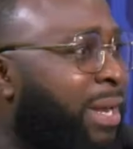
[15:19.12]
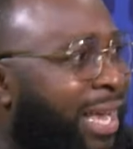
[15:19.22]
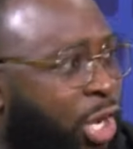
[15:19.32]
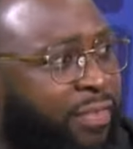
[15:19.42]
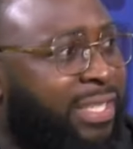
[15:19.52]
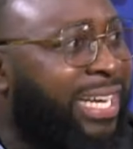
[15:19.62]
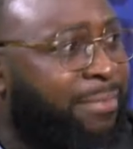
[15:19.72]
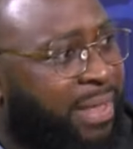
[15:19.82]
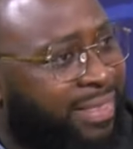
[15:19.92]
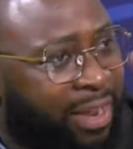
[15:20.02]
lack of the
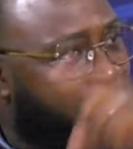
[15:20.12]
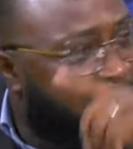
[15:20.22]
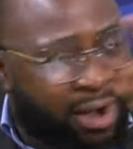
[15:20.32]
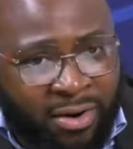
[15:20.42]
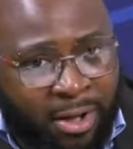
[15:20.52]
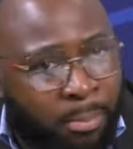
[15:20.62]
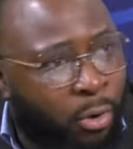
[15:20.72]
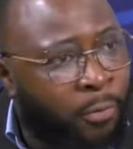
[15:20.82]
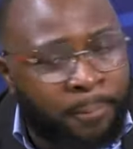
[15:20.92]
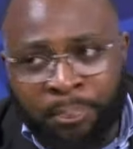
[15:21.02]
judgment there with the aerial ball,
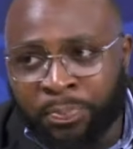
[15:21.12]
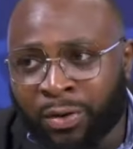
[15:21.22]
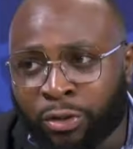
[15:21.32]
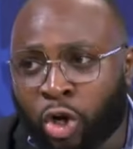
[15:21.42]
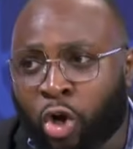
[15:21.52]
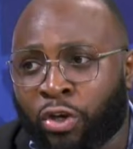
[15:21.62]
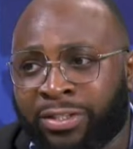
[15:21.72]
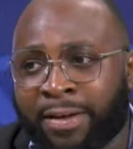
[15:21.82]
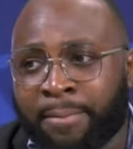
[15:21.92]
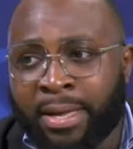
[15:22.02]
it's what cost
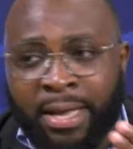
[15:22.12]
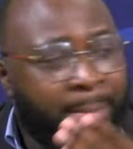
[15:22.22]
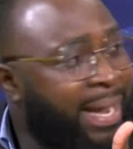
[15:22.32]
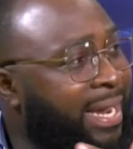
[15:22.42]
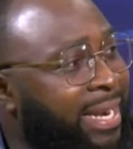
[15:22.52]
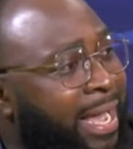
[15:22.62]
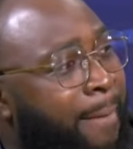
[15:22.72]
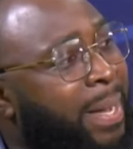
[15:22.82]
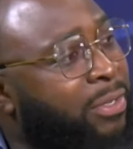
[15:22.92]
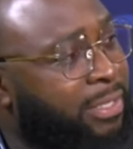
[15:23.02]
them. But here they are
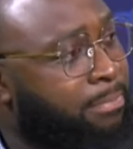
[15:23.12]
bouncing